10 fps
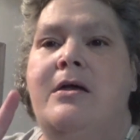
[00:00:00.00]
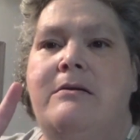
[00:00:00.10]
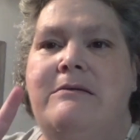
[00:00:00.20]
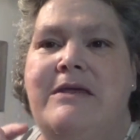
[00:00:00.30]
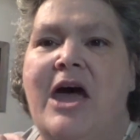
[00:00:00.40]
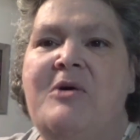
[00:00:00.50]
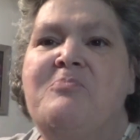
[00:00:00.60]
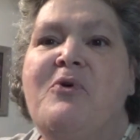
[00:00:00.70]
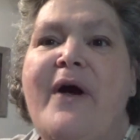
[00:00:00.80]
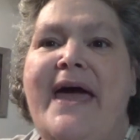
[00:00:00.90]
No
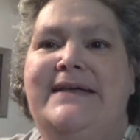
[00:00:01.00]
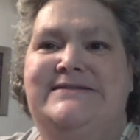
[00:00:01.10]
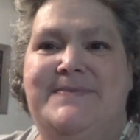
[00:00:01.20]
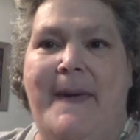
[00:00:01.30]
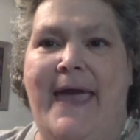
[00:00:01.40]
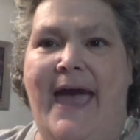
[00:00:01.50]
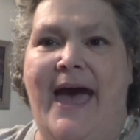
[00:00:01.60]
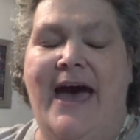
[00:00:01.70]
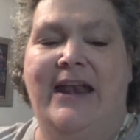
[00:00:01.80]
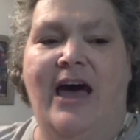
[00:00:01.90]
bread to be
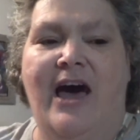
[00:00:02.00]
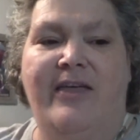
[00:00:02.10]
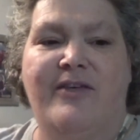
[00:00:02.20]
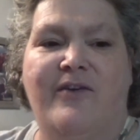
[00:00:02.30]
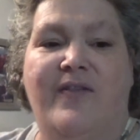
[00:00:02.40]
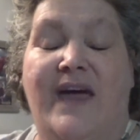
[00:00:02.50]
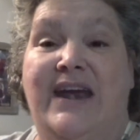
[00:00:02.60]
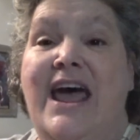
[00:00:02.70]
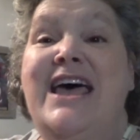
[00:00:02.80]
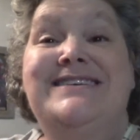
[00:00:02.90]
had other
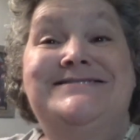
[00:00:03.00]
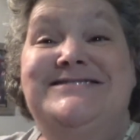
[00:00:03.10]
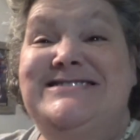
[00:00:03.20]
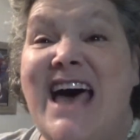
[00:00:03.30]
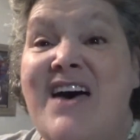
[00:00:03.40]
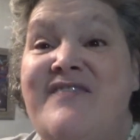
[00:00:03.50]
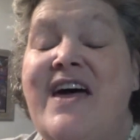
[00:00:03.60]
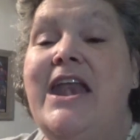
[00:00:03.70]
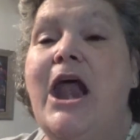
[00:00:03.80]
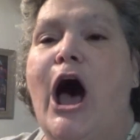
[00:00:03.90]
than
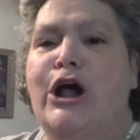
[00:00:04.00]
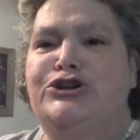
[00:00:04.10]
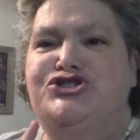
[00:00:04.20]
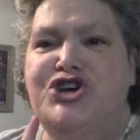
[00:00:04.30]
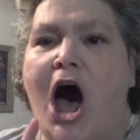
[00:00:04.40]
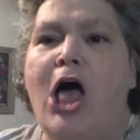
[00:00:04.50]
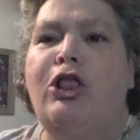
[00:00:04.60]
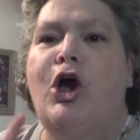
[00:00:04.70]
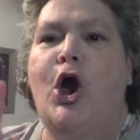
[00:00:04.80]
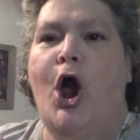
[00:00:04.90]
seven
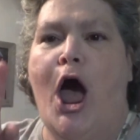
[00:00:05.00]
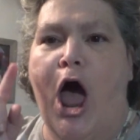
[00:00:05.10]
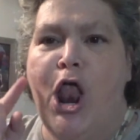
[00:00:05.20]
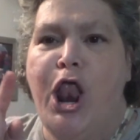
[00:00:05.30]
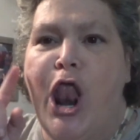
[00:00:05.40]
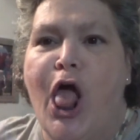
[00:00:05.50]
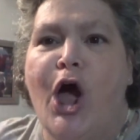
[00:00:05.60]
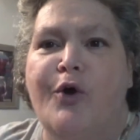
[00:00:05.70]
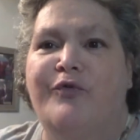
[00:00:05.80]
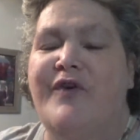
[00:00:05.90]
dollars a
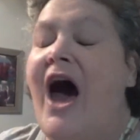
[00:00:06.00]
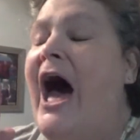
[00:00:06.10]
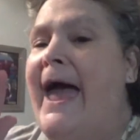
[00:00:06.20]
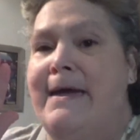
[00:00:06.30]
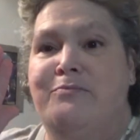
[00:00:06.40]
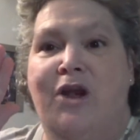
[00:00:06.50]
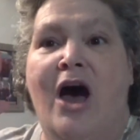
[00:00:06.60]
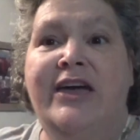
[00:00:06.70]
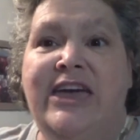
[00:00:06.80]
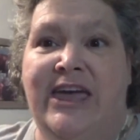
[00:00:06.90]
loaf. I am
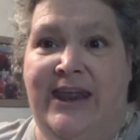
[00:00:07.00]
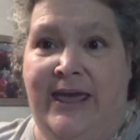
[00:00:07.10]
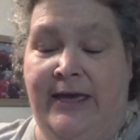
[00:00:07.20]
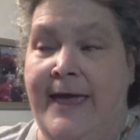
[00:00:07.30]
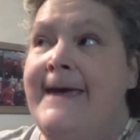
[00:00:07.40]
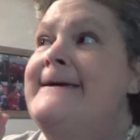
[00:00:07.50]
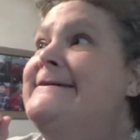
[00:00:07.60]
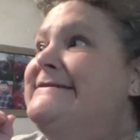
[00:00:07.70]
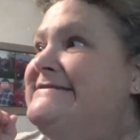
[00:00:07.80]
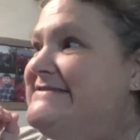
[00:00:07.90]
not kidding.
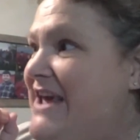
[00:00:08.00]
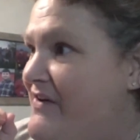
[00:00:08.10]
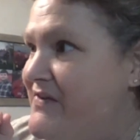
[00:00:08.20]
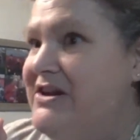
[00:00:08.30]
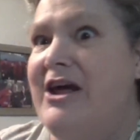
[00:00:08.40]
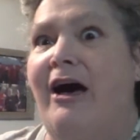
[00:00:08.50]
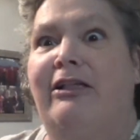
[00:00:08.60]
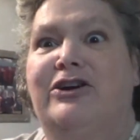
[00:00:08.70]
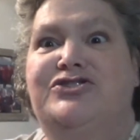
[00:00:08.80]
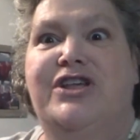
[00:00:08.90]
seven
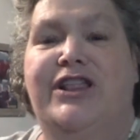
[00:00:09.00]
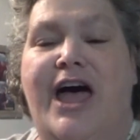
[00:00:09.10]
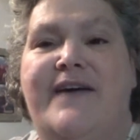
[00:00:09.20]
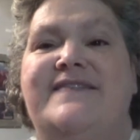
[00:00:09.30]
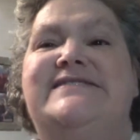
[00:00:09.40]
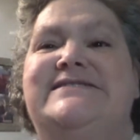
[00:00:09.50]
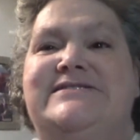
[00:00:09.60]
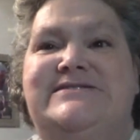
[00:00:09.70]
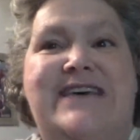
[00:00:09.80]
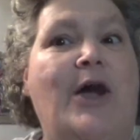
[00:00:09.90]
dollars a loaf
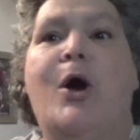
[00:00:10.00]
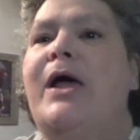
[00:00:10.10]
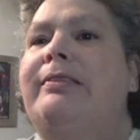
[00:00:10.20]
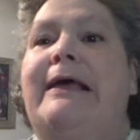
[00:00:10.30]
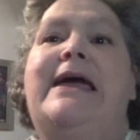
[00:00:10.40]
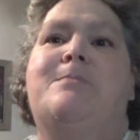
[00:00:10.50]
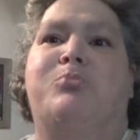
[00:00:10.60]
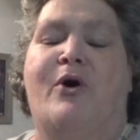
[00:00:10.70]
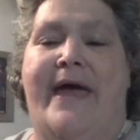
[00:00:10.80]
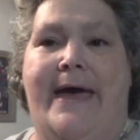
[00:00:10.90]
Sara Lee
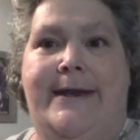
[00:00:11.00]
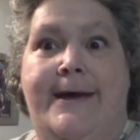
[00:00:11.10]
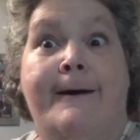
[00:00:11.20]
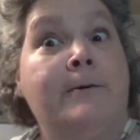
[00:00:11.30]
bread.